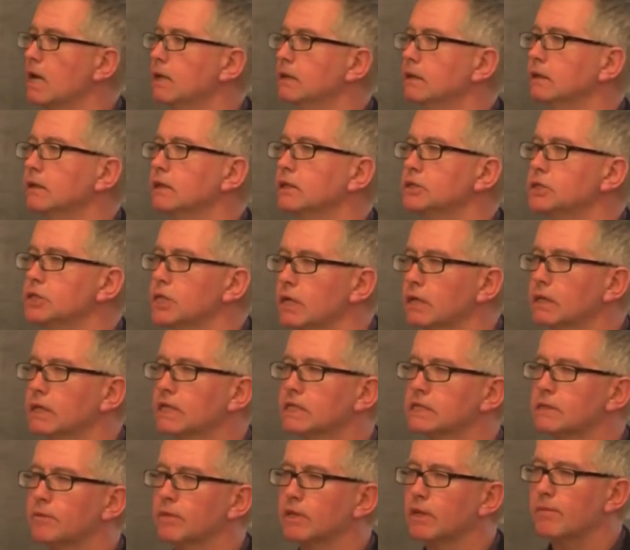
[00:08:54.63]
that the
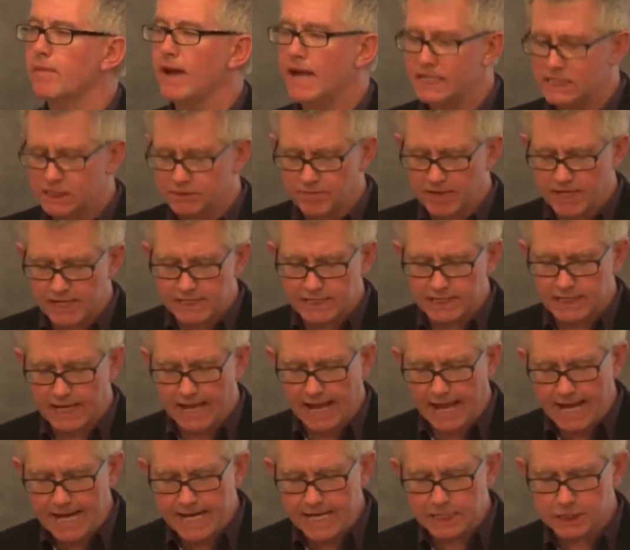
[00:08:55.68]
journalism of the mass media
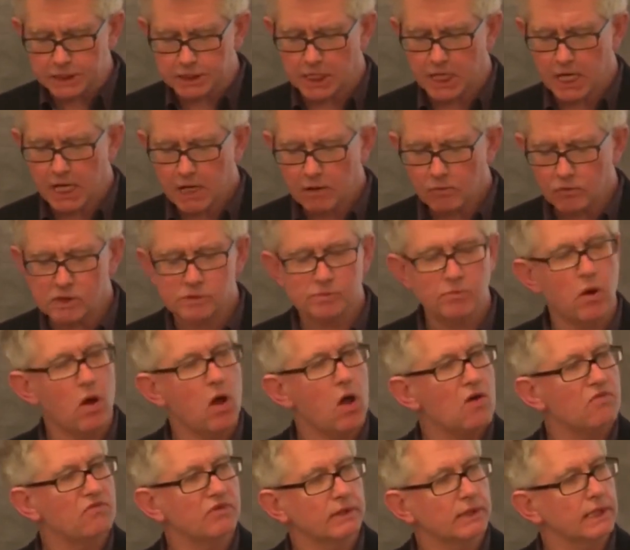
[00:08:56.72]
age was
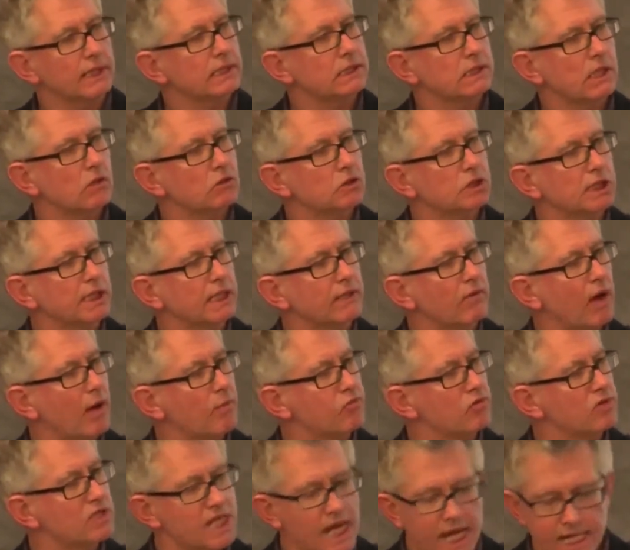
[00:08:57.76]
perfectly socially
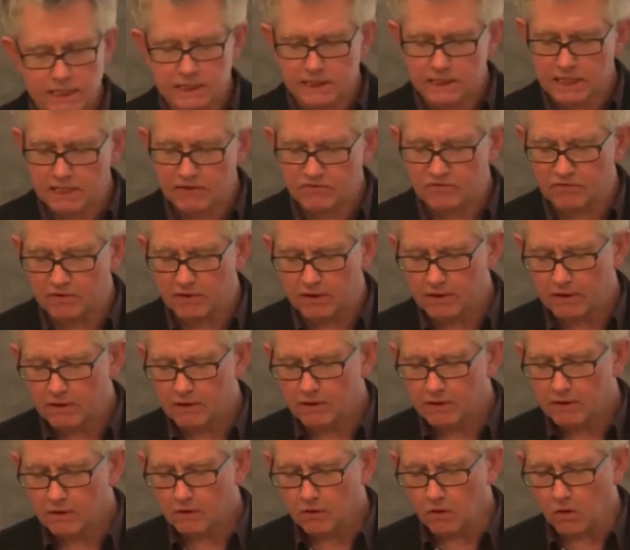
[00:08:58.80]
representative,
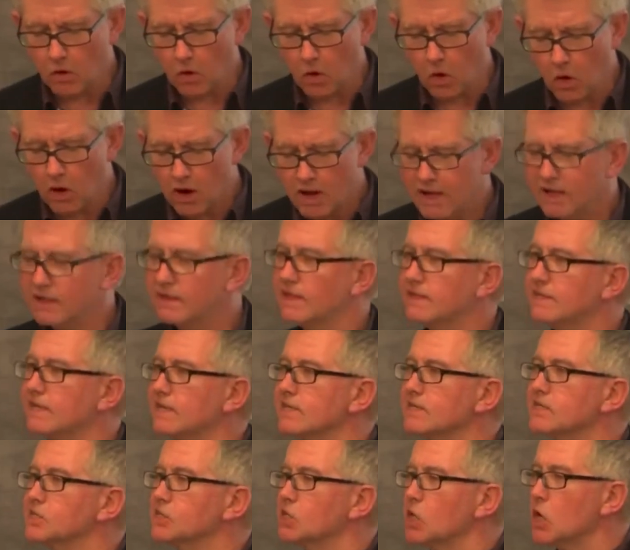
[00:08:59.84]
or that
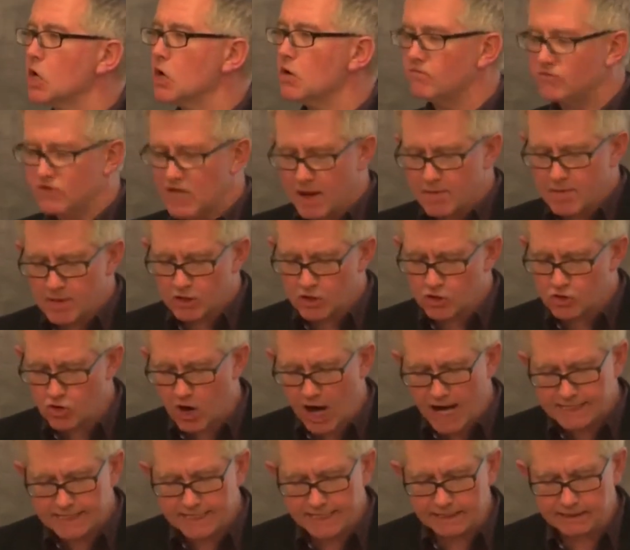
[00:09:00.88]
it served
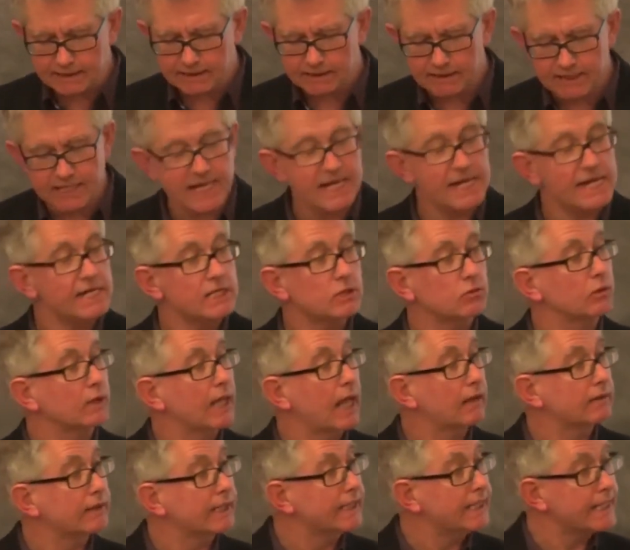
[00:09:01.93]
democratic needs
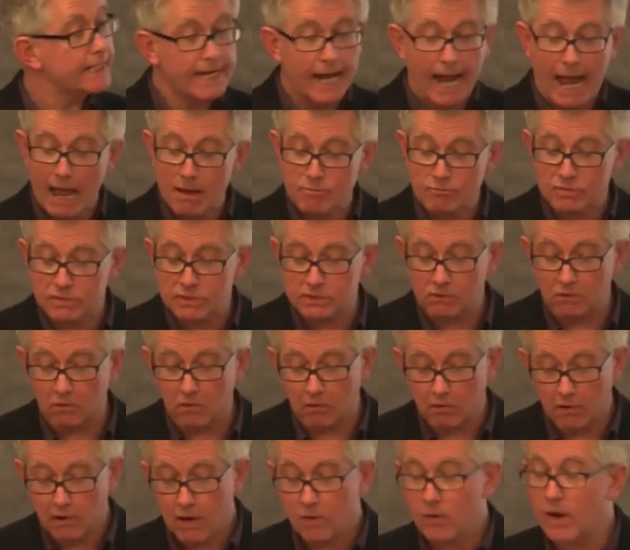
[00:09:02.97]
without any gaps
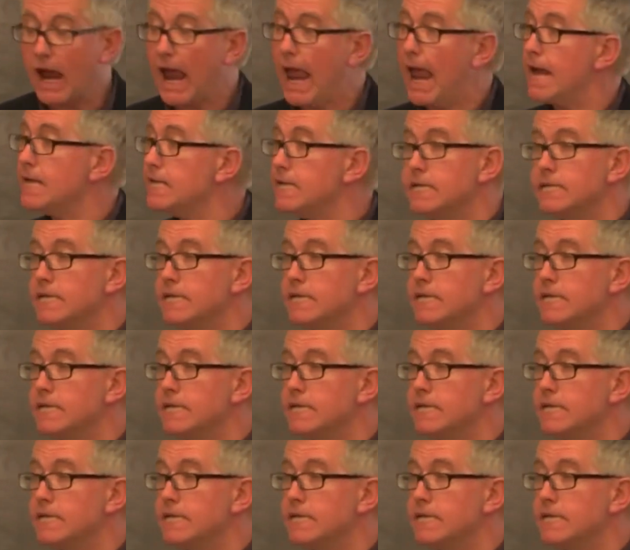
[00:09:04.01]
or any